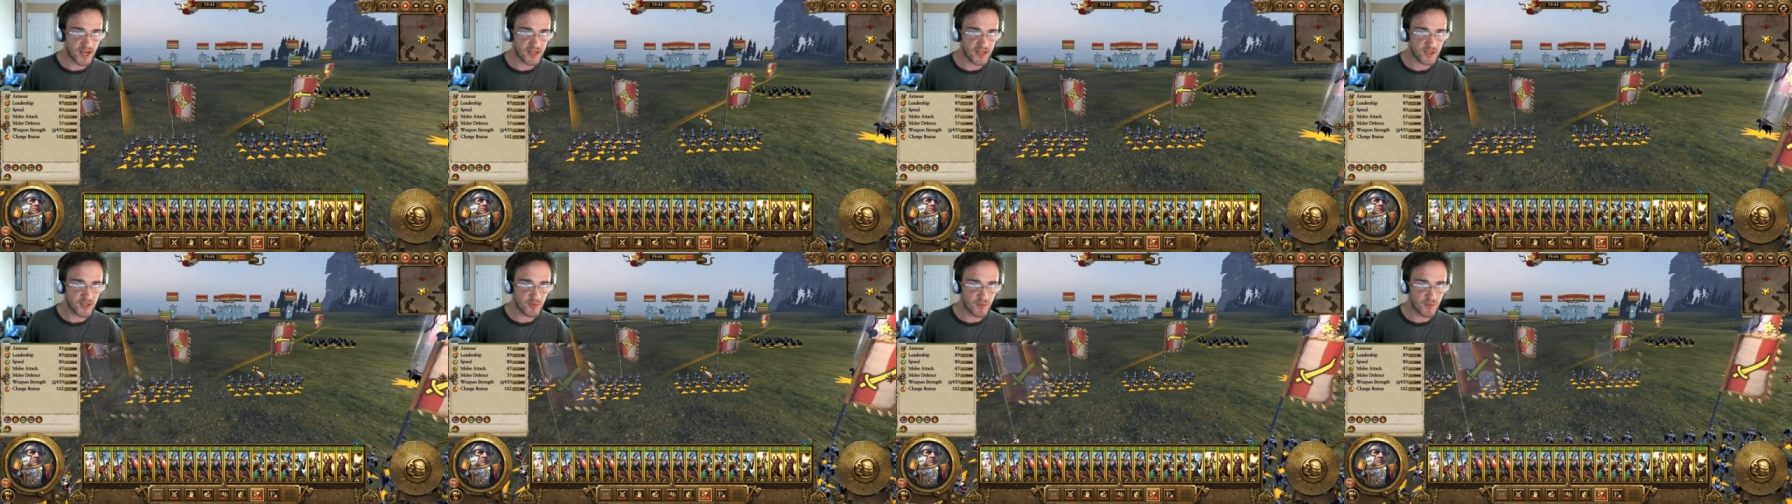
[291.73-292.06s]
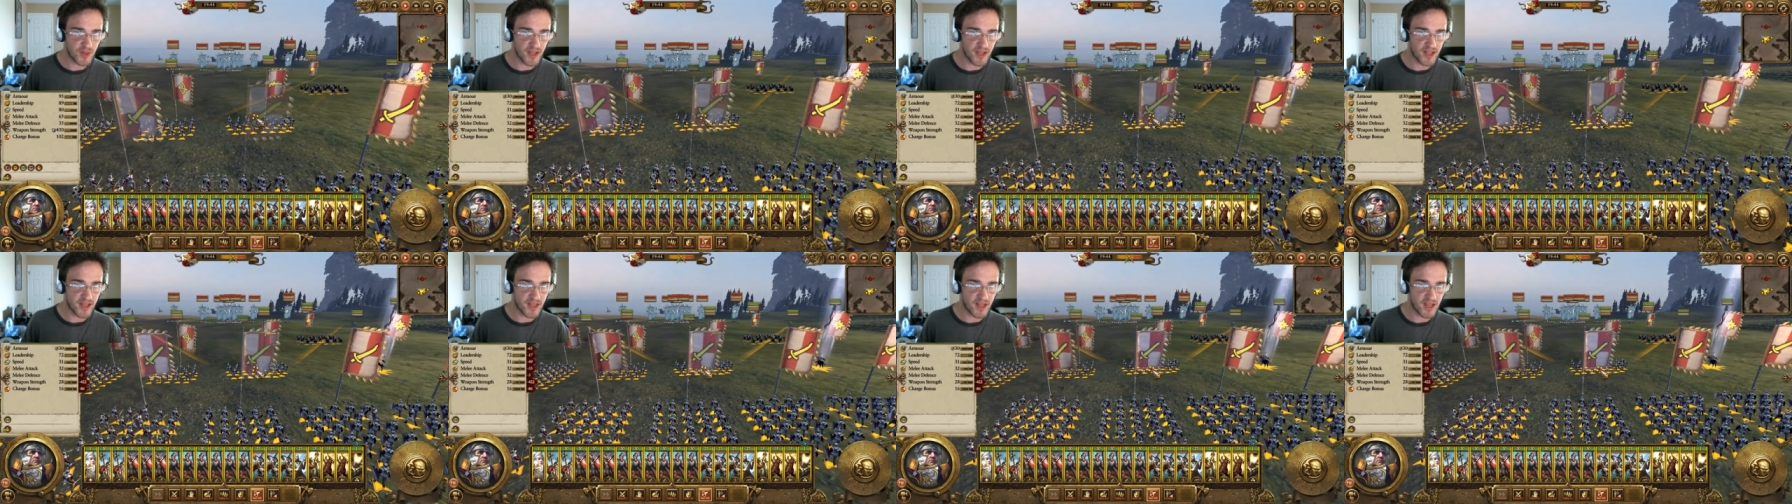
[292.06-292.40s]
that I do
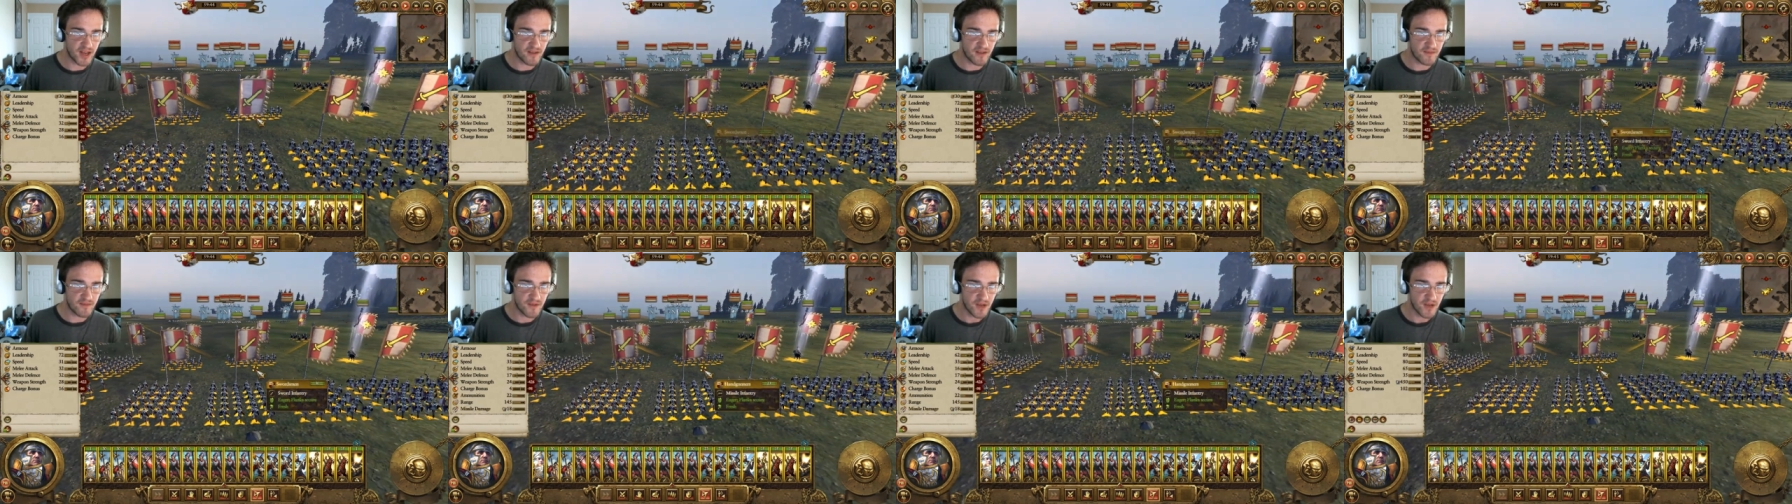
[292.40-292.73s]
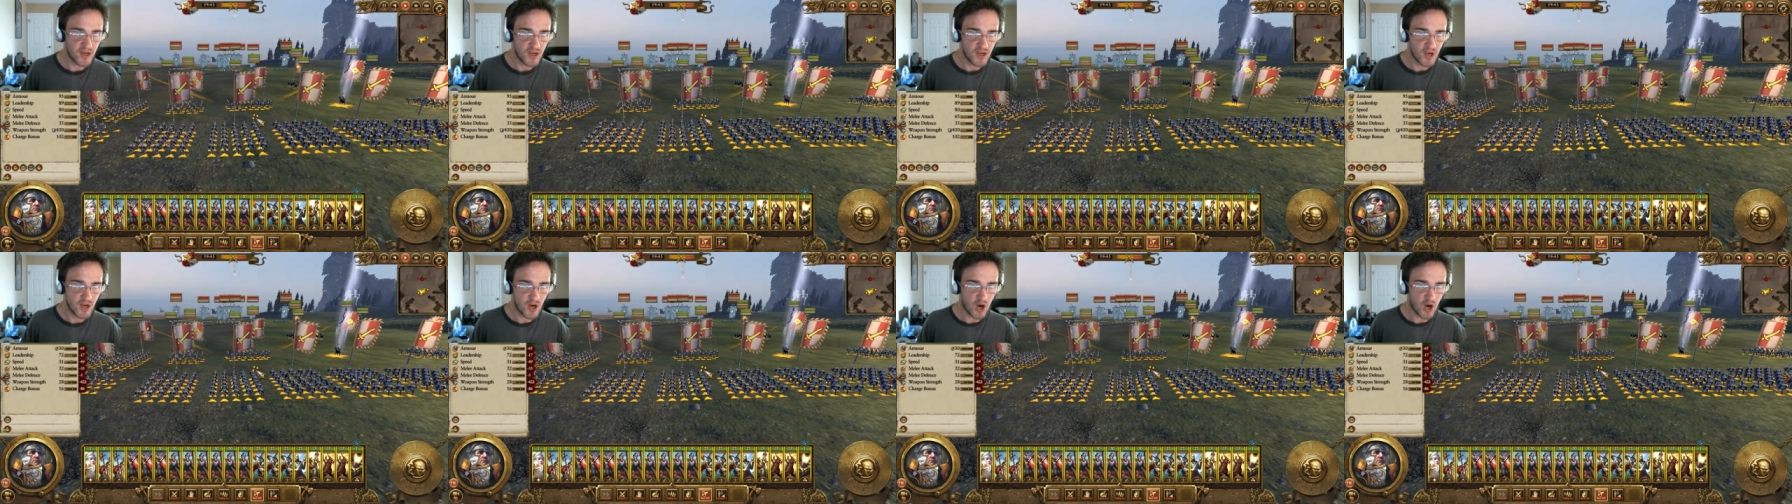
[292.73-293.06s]
play a lot of
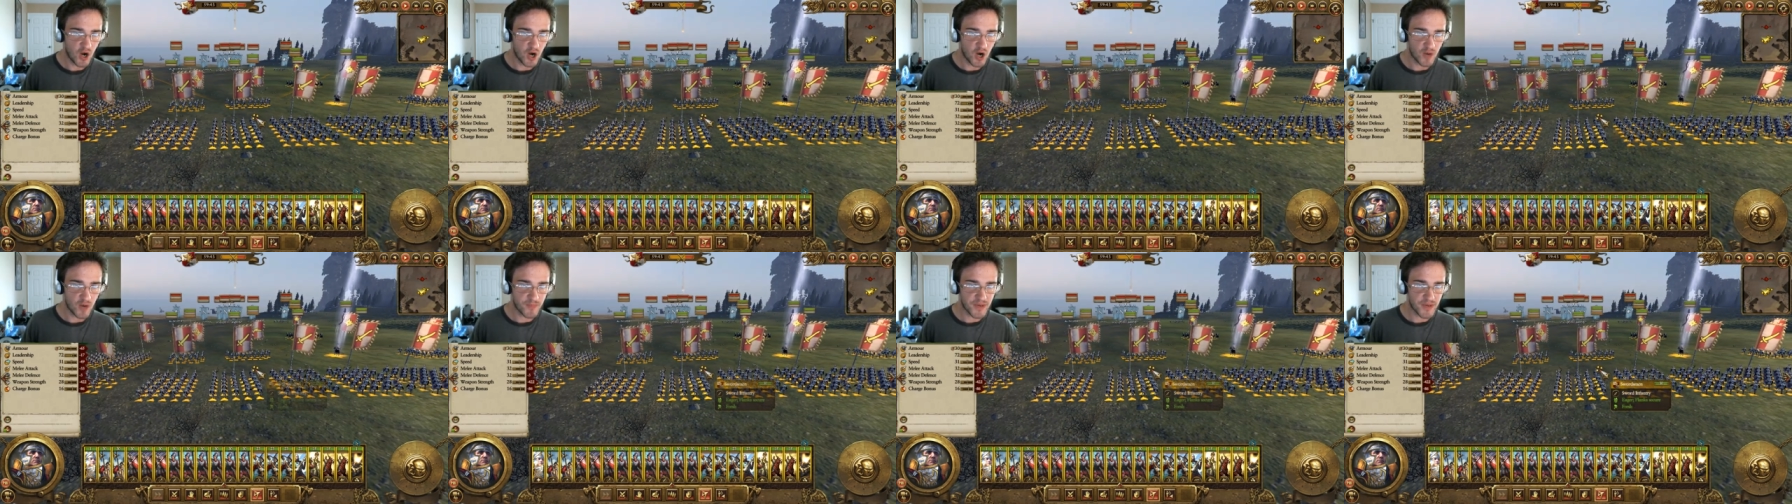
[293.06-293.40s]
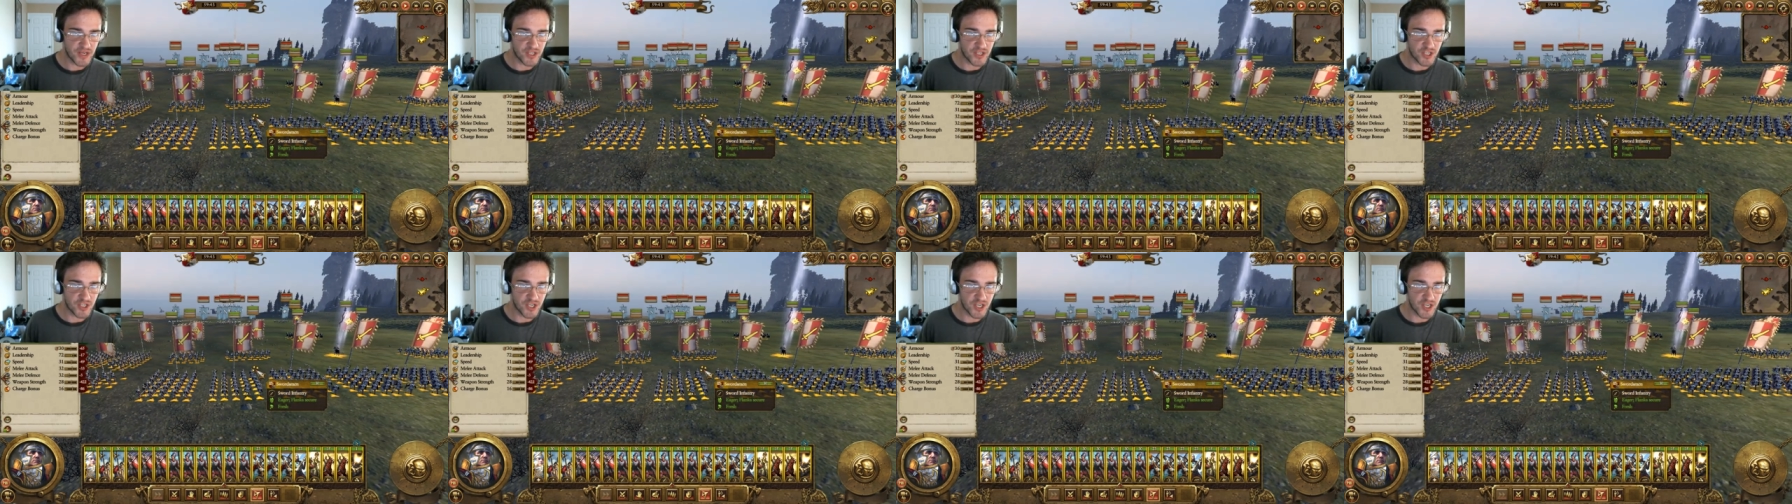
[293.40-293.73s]
R
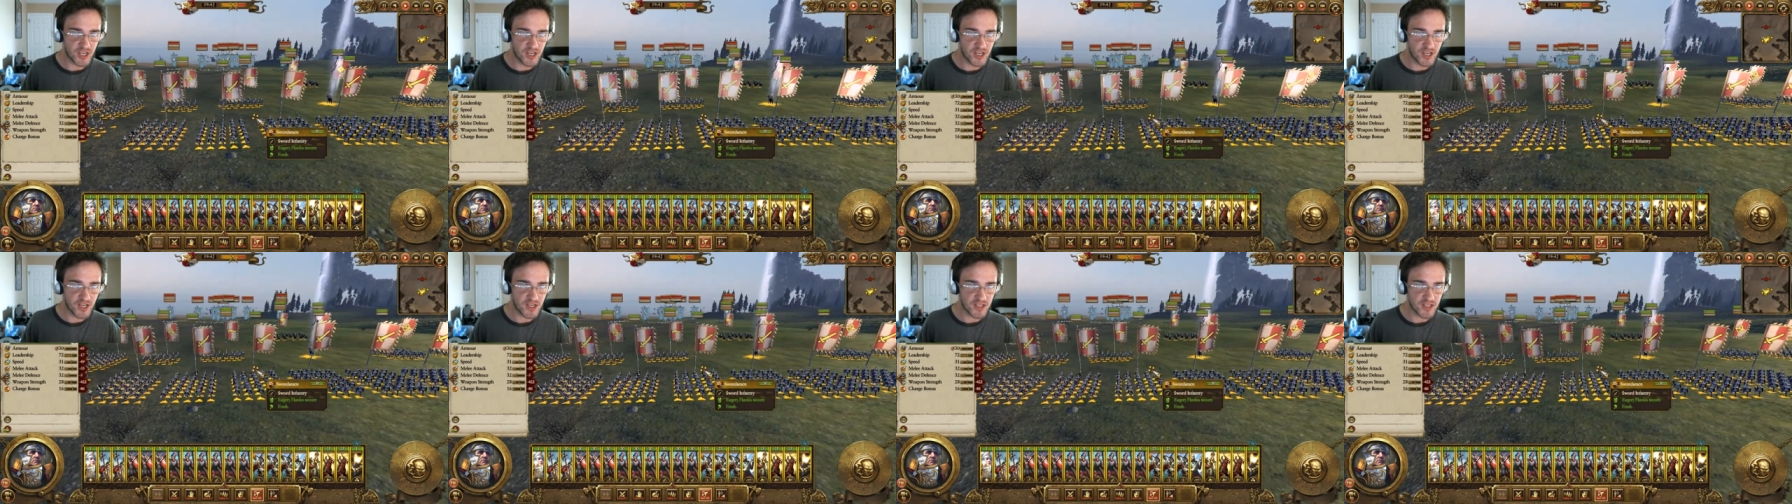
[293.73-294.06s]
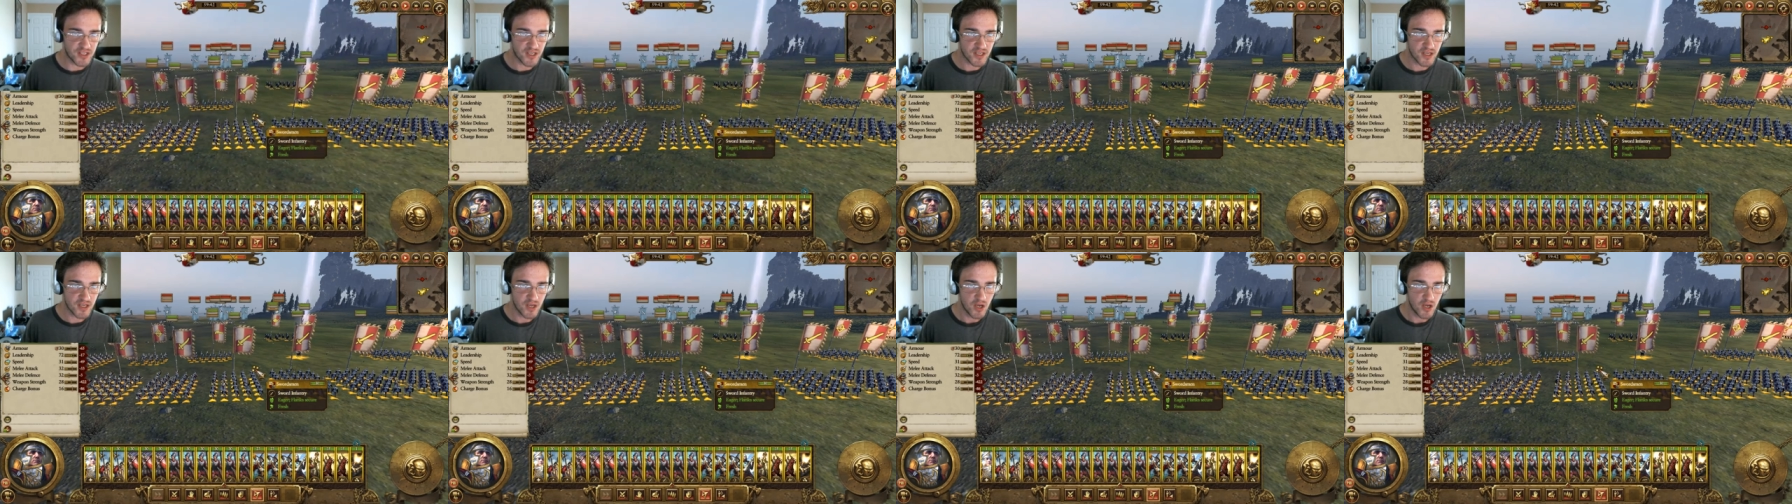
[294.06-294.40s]
P
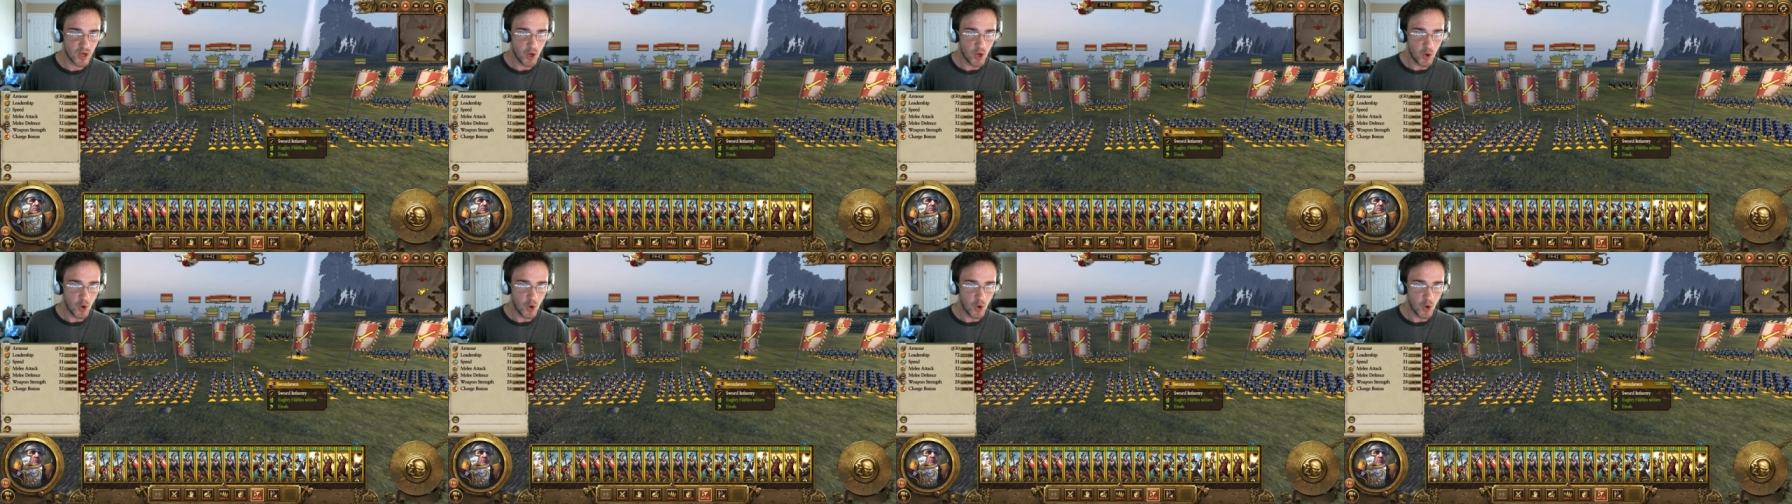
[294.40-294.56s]
Gs.